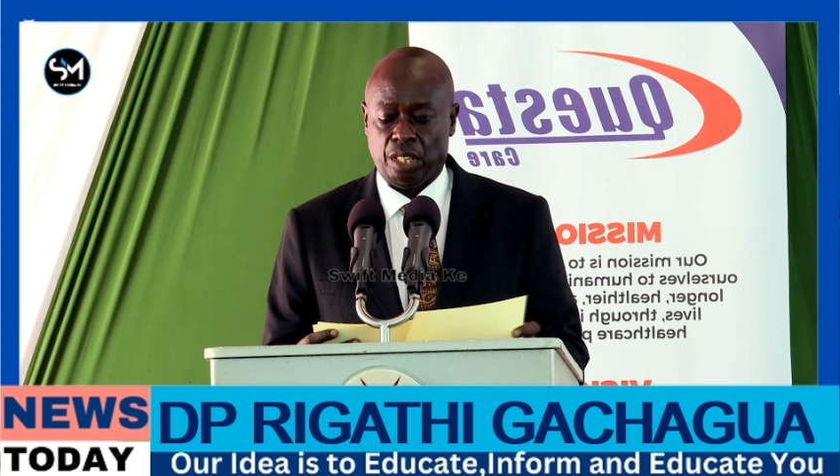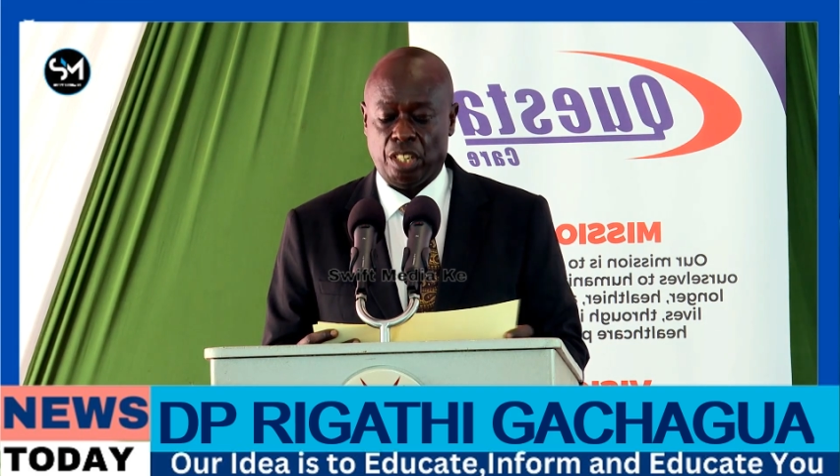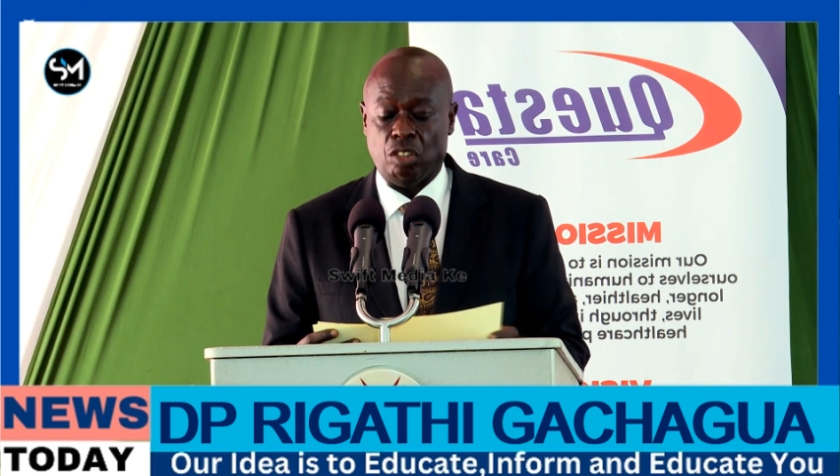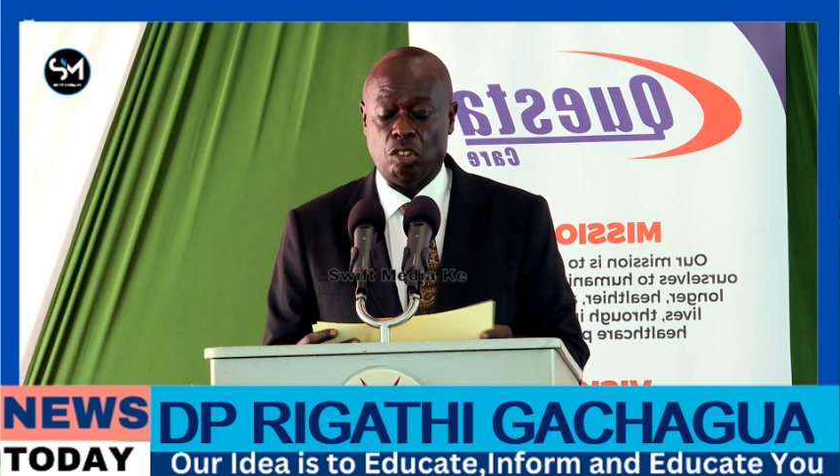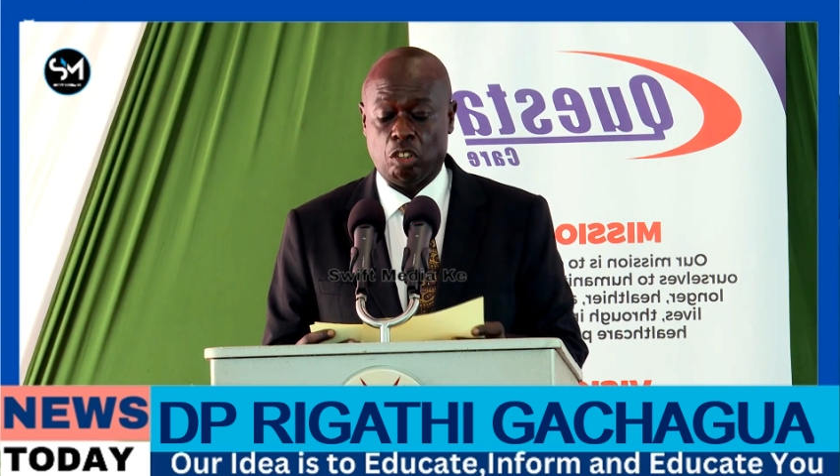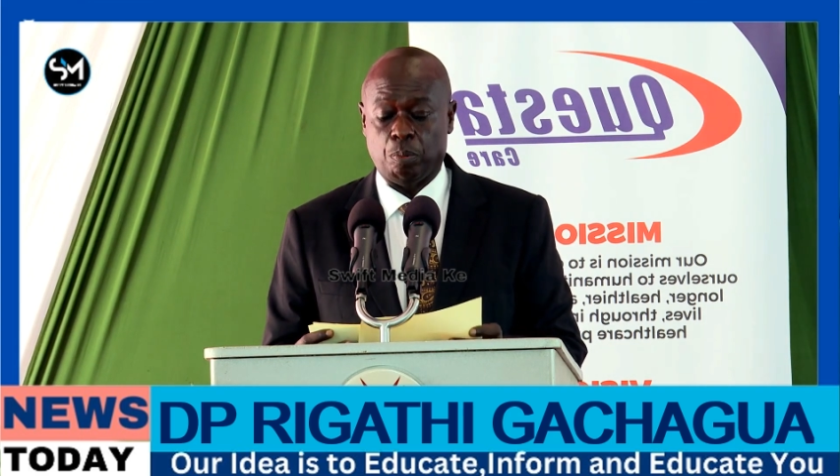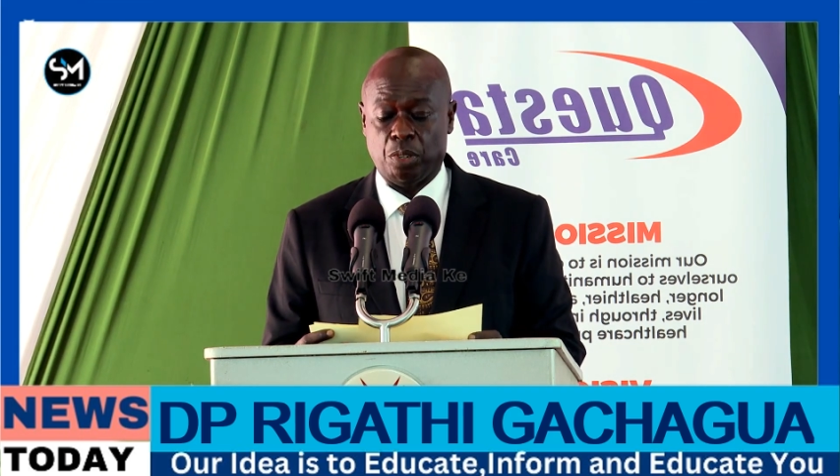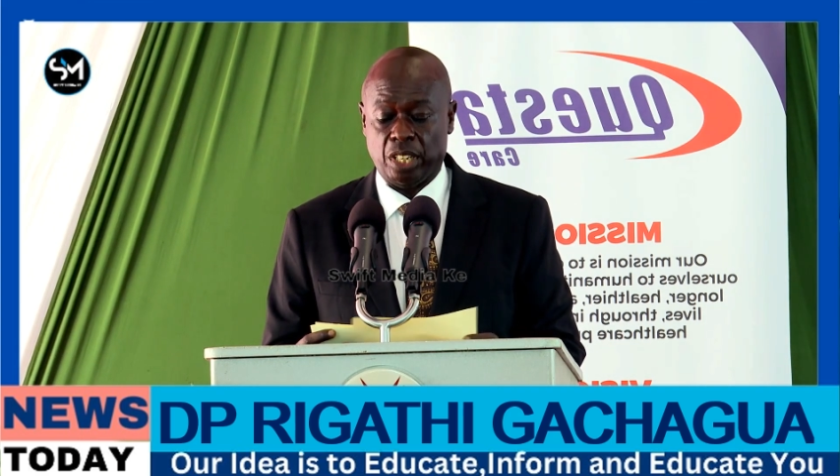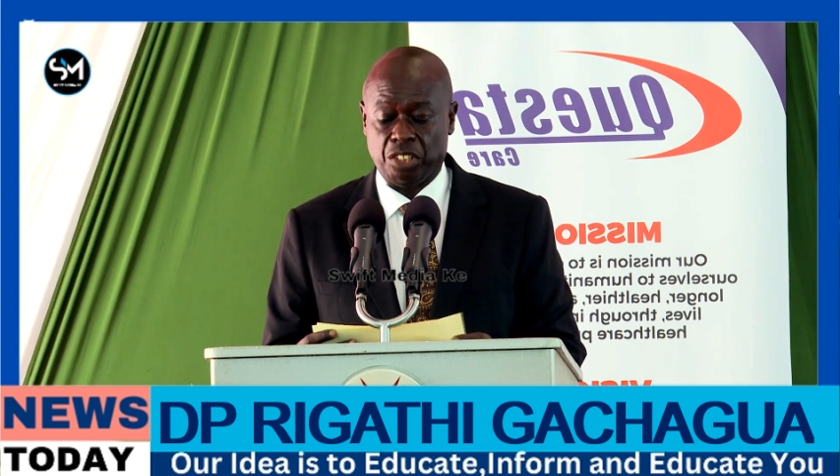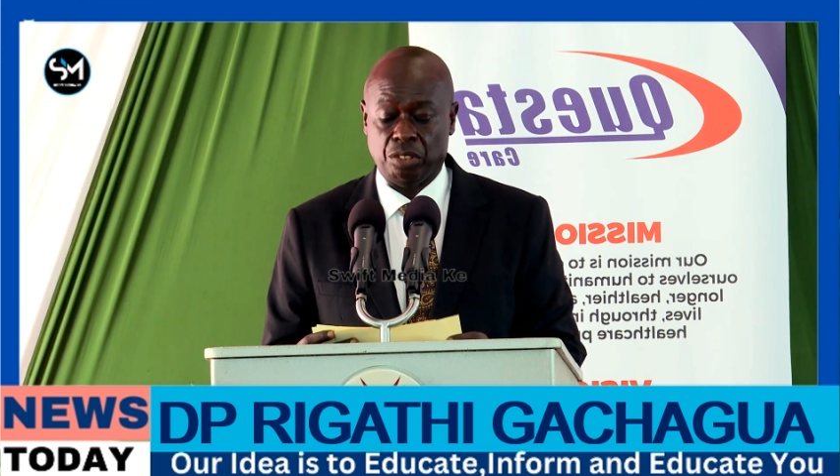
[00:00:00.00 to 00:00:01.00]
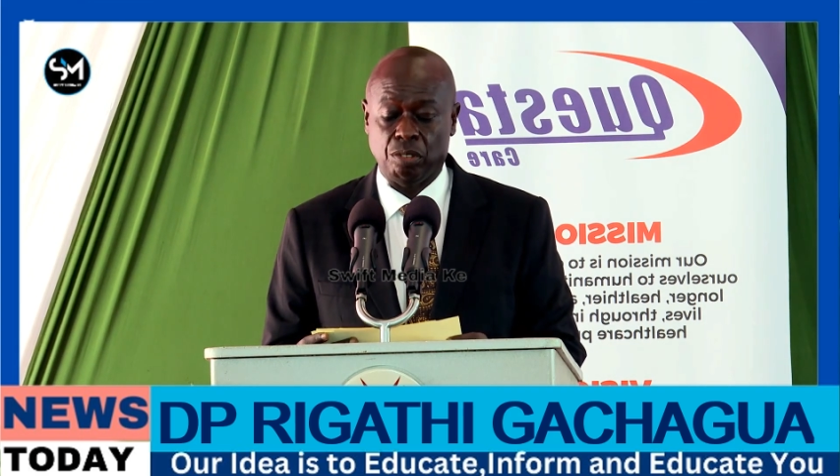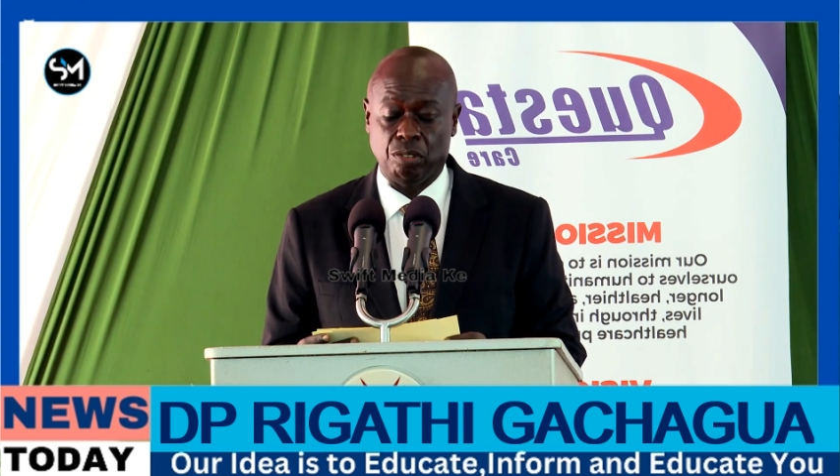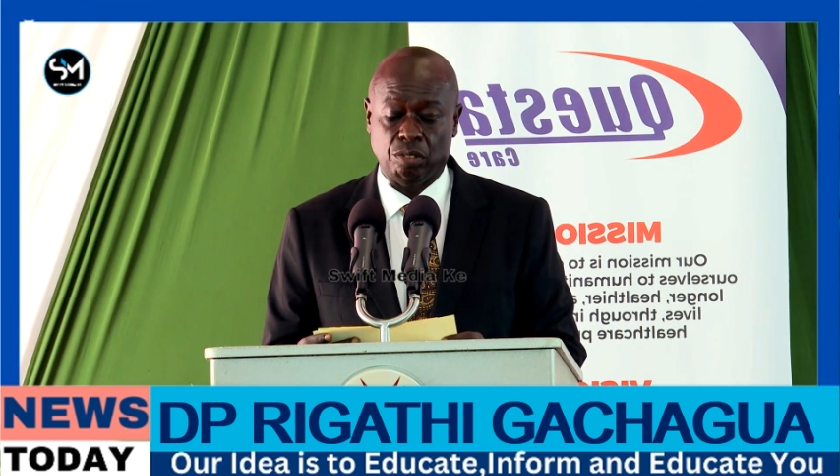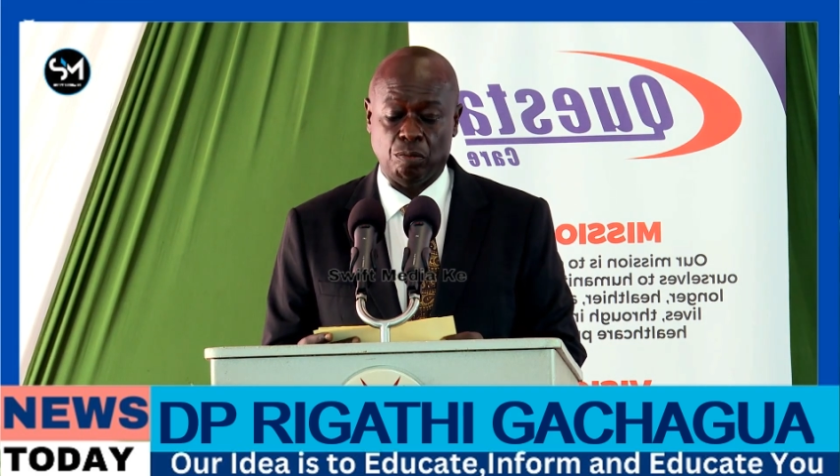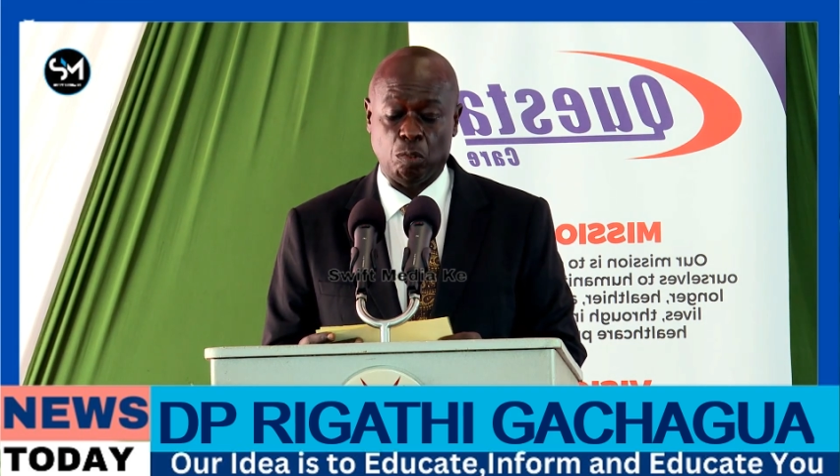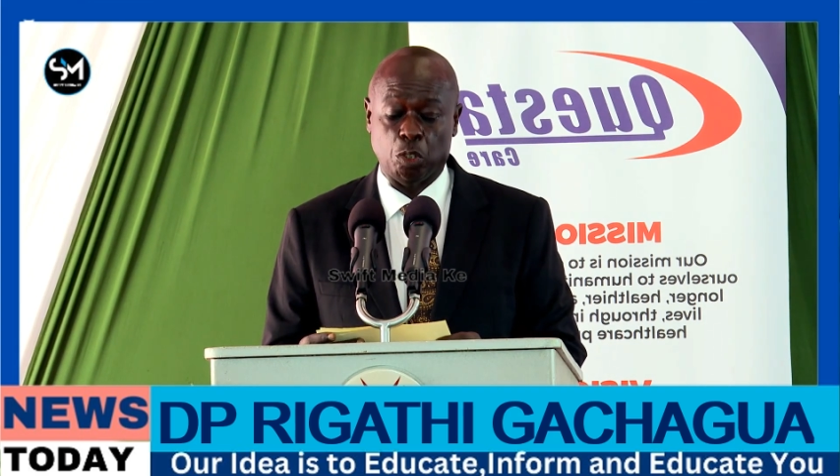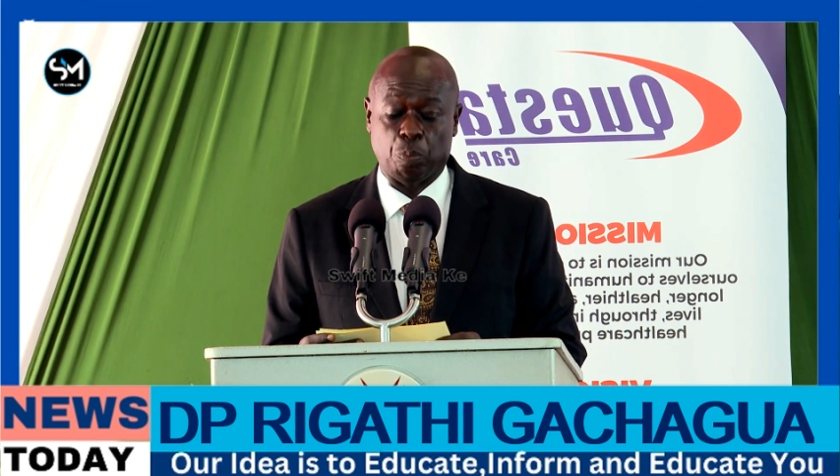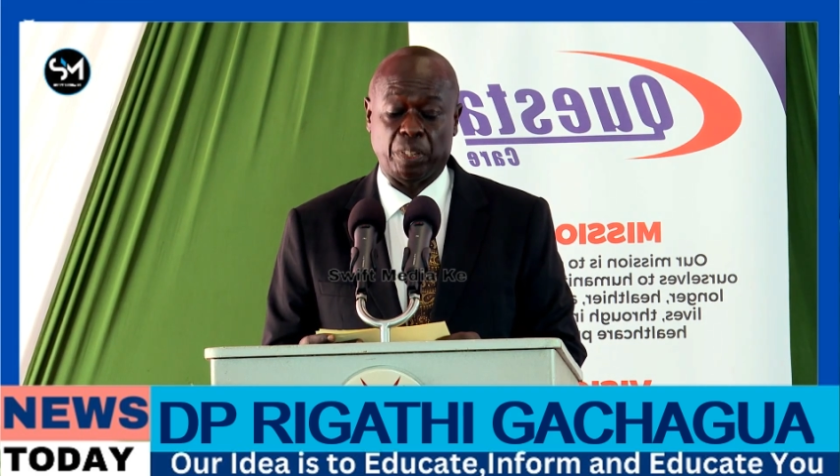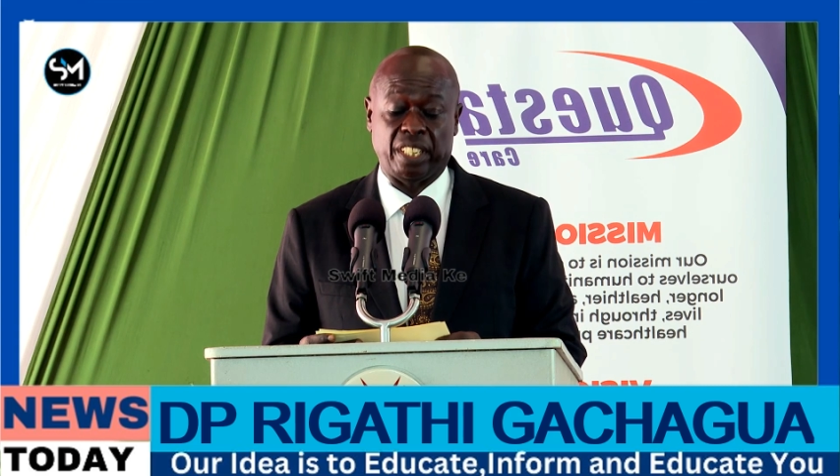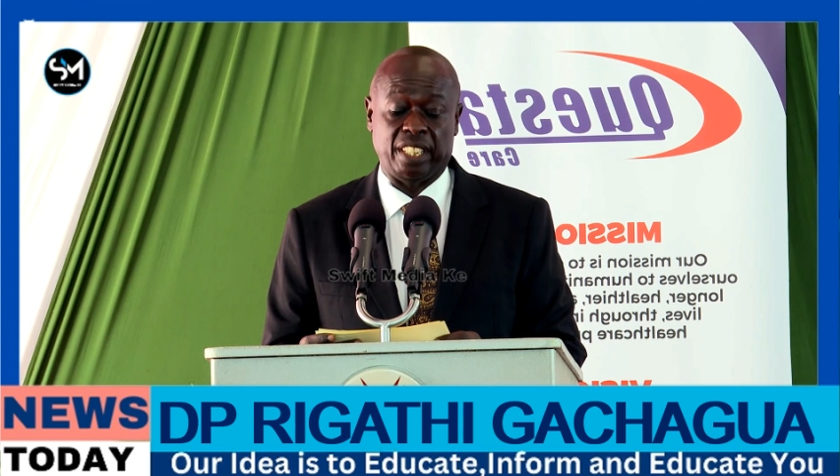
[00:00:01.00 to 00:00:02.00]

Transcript: in local production will spend